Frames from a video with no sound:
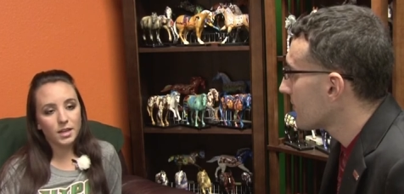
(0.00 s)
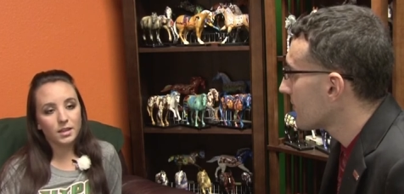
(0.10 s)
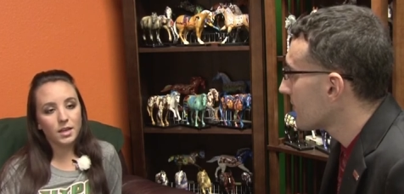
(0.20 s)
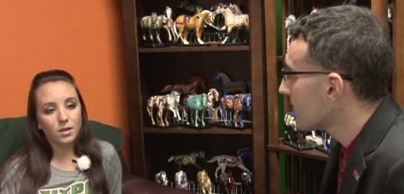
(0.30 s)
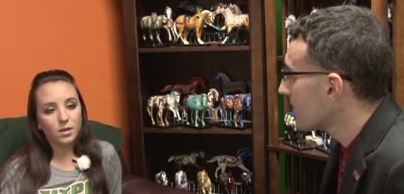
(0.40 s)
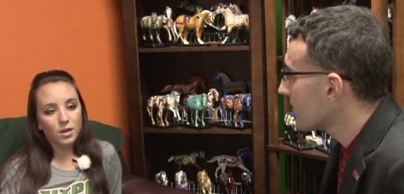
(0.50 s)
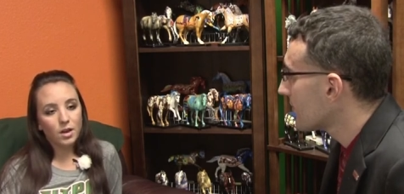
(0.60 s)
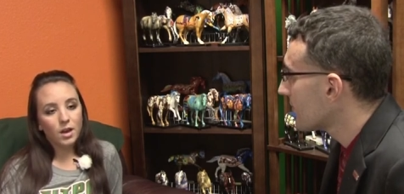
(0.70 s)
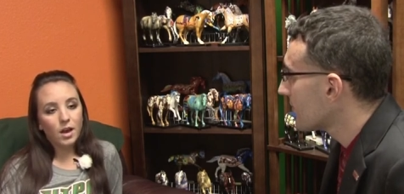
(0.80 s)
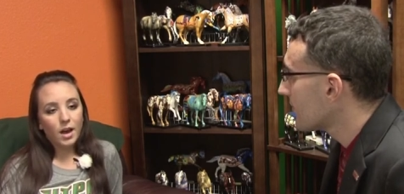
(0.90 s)
Speaker 1: I think
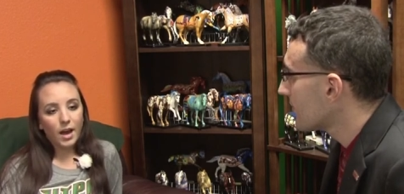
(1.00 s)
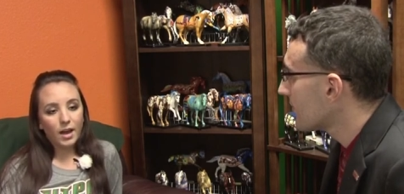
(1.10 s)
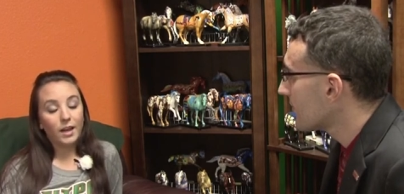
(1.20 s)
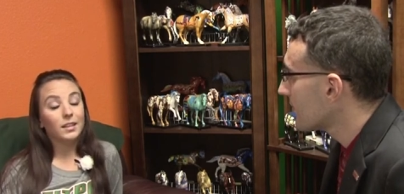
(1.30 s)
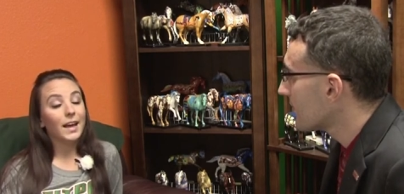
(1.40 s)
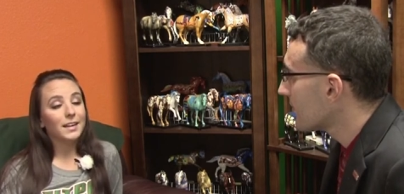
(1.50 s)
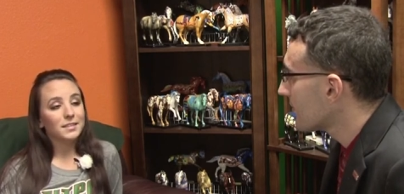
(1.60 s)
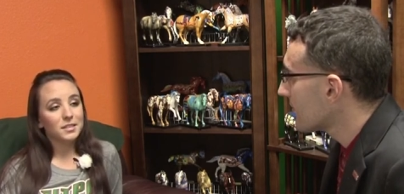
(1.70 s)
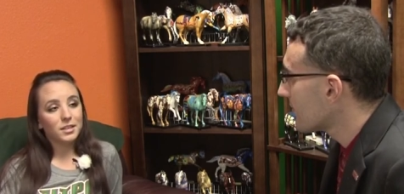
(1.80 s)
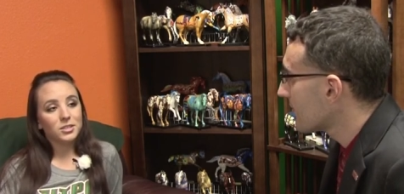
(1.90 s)
I, I'd like to
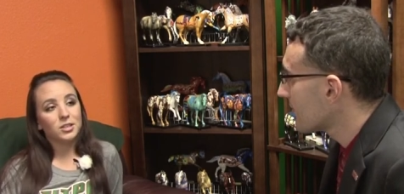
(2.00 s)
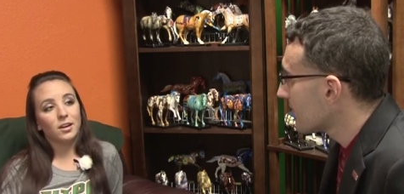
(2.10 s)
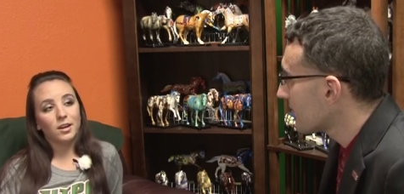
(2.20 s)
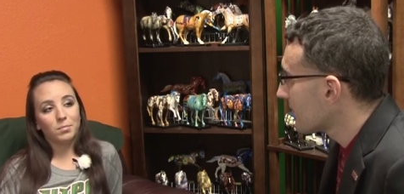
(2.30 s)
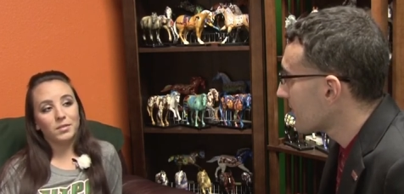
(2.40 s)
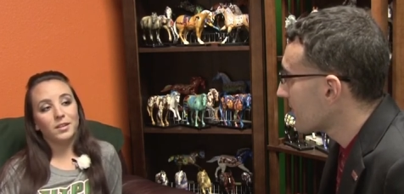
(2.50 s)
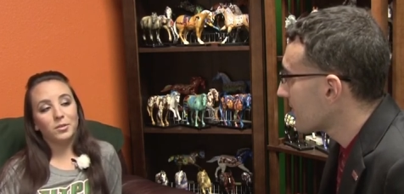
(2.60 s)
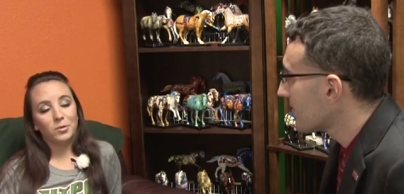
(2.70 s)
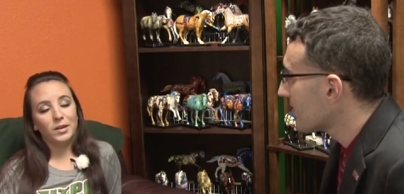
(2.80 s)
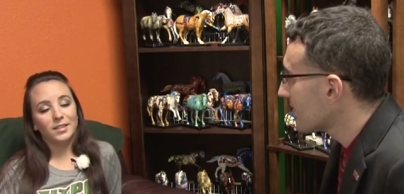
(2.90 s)
see us chalk up another
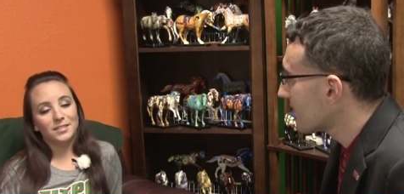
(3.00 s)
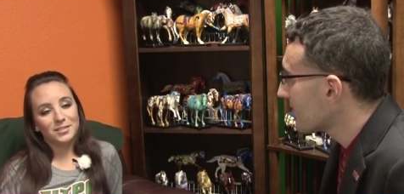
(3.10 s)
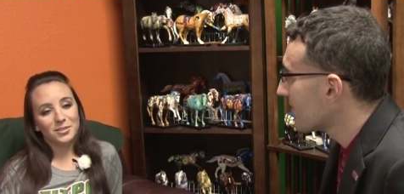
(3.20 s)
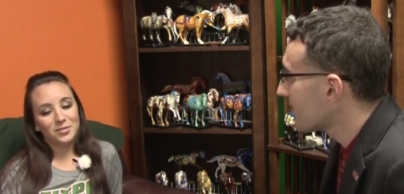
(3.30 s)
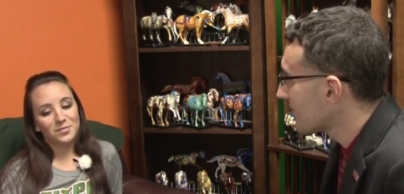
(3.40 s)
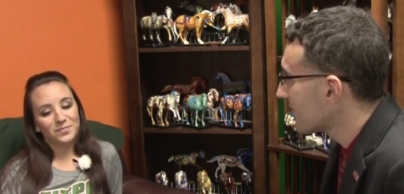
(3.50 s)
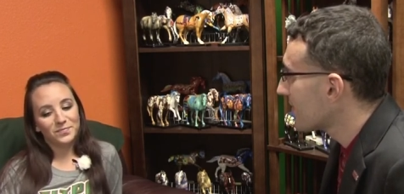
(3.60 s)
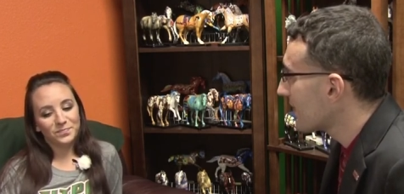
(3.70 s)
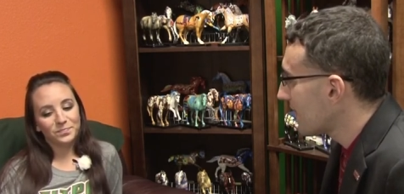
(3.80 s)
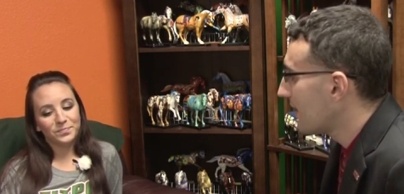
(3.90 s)
win. So.
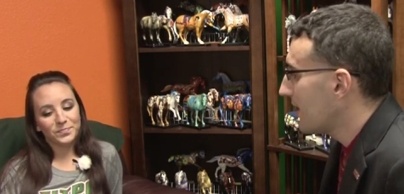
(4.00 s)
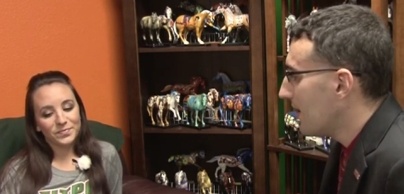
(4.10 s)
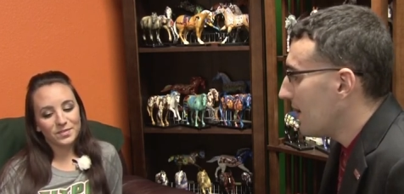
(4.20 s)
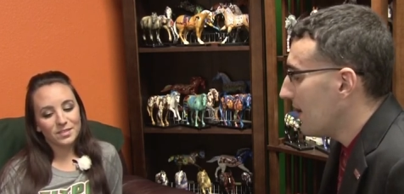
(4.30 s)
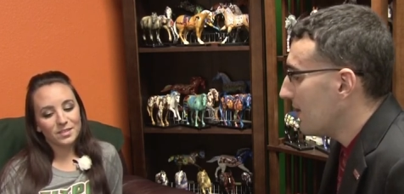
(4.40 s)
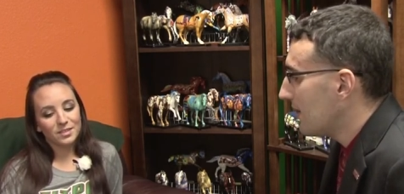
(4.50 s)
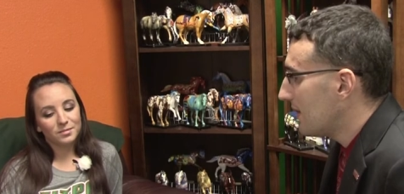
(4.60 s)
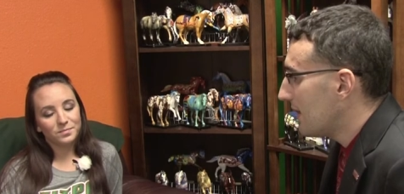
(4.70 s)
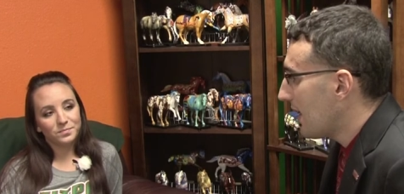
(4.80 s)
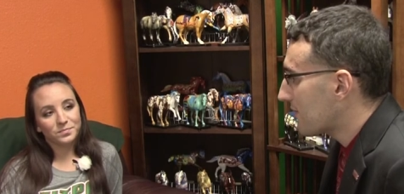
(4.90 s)
Speaker 2: And
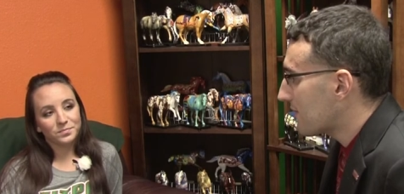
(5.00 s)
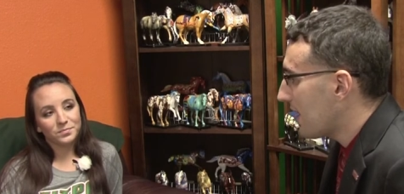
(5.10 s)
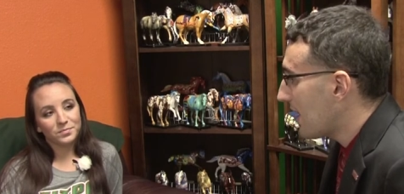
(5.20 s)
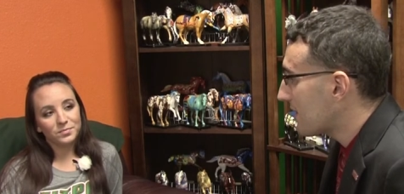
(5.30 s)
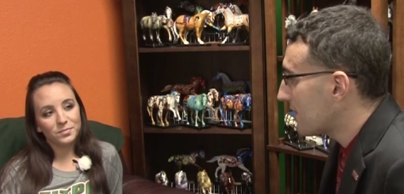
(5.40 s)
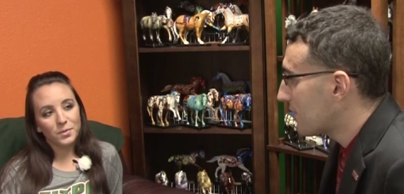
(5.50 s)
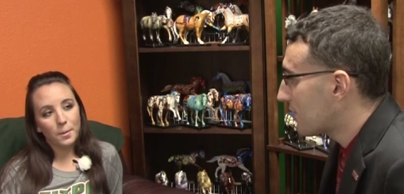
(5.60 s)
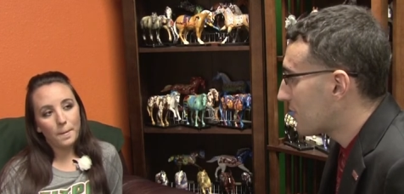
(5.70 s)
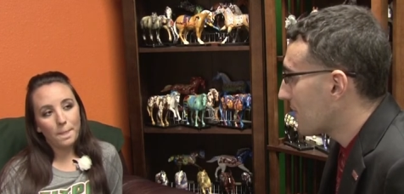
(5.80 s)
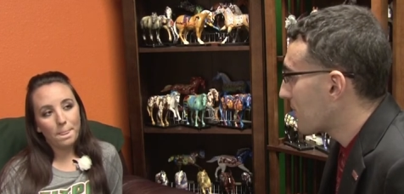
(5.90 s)
then after that, you
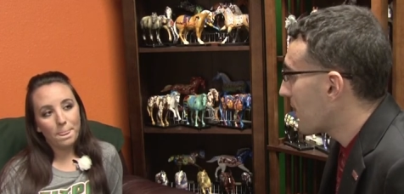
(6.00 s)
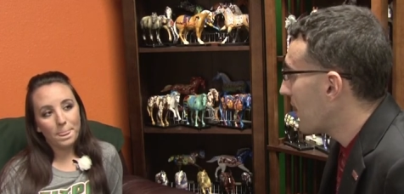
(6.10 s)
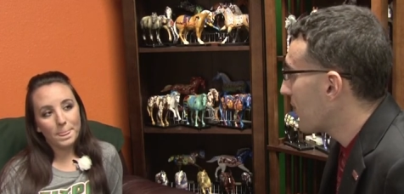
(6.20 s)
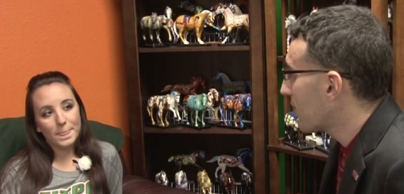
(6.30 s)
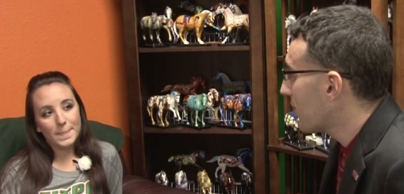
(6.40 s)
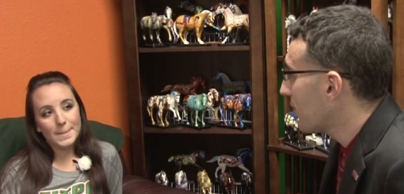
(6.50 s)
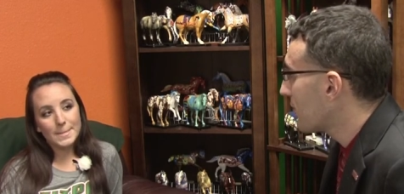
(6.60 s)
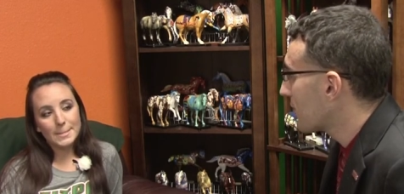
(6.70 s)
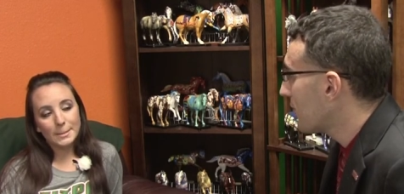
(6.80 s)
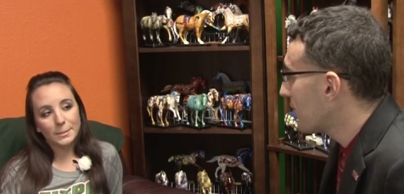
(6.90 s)
jump right on the road
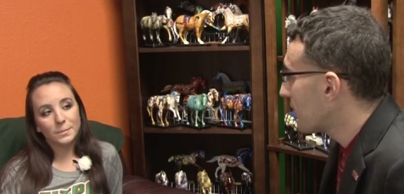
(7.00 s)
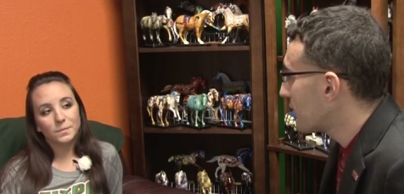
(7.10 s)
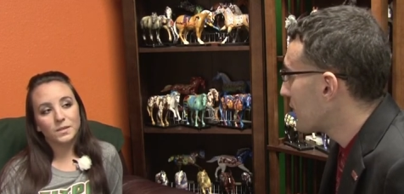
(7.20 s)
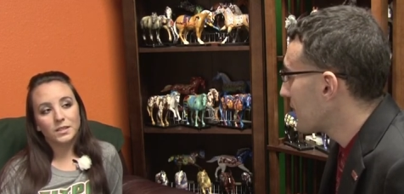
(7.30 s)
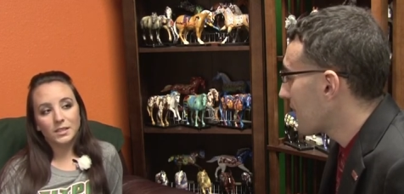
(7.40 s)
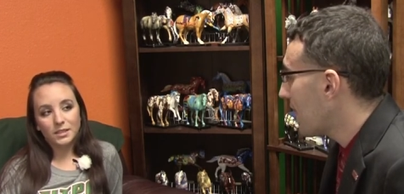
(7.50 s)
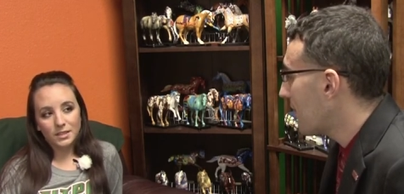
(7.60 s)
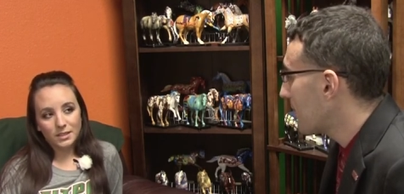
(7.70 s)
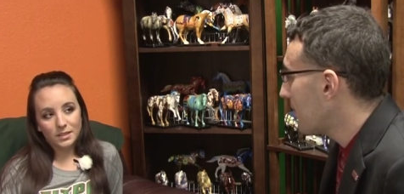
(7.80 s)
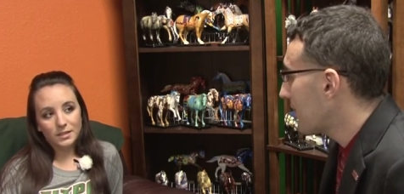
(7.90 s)
and go to Virginia
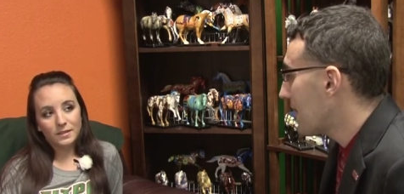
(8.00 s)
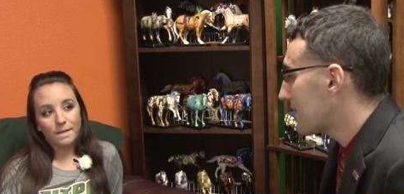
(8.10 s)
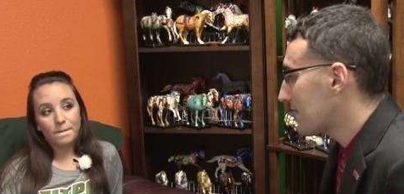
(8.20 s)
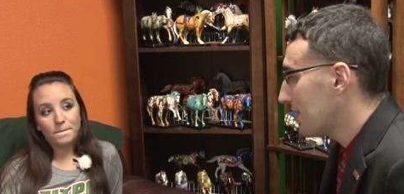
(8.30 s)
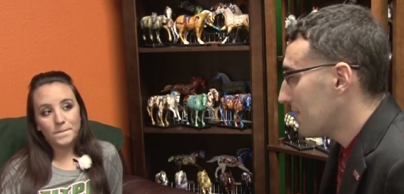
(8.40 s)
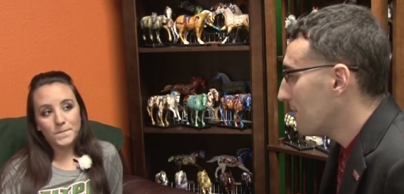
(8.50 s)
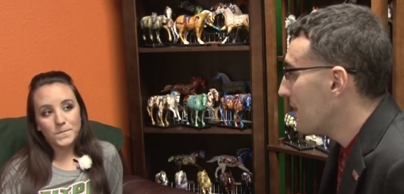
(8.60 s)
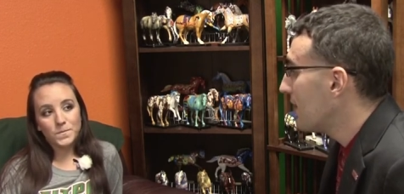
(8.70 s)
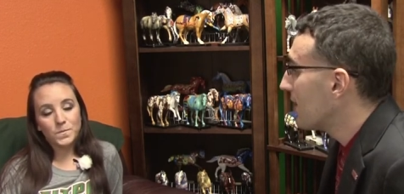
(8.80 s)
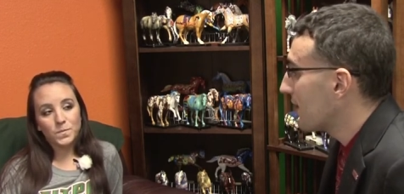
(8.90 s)
Commonwealth. That's a team
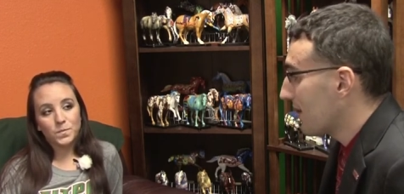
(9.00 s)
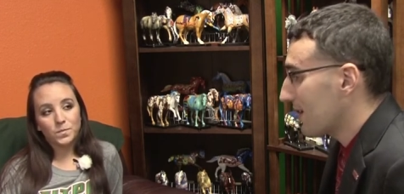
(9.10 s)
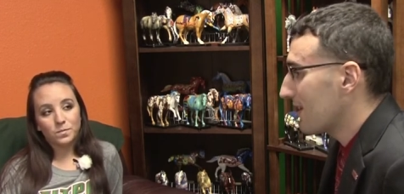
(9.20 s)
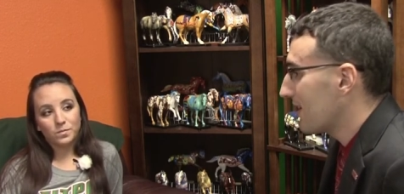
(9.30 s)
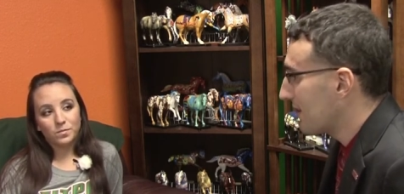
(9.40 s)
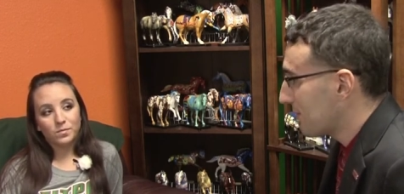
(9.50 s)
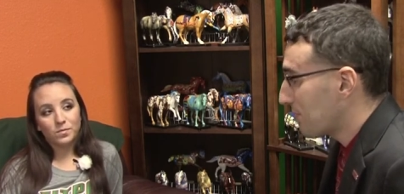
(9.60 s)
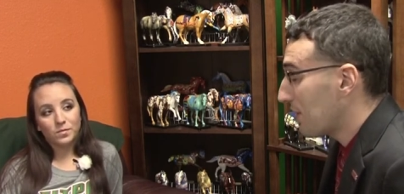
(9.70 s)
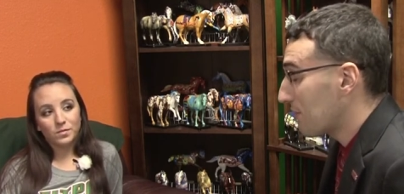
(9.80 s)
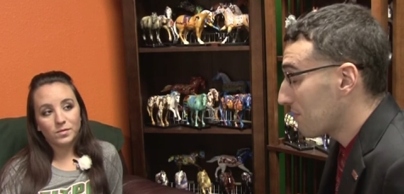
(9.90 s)
yeah, you
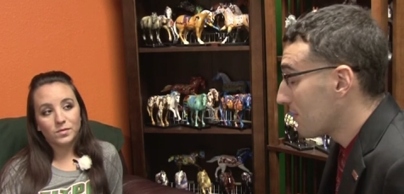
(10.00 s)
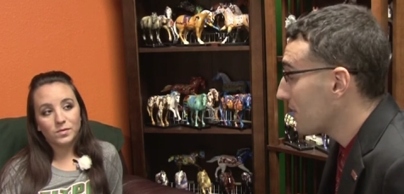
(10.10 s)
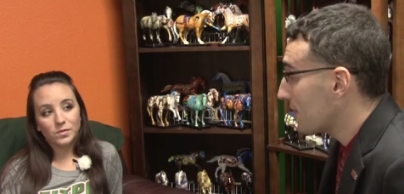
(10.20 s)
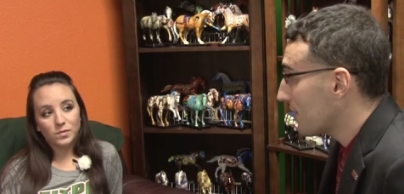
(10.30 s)
played a really